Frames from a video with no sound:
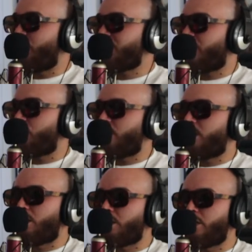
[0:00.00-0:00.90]
I wish I would
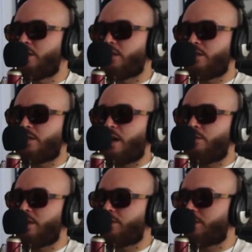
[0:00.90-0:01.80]
have learned. I
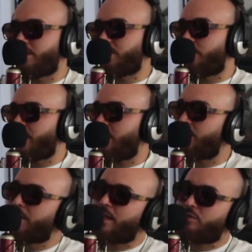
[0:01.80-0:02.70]
would have took the stuff that I
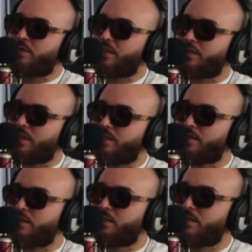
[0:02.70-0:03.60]
learned at
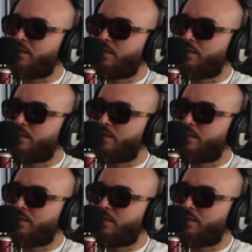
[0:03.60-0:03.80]
26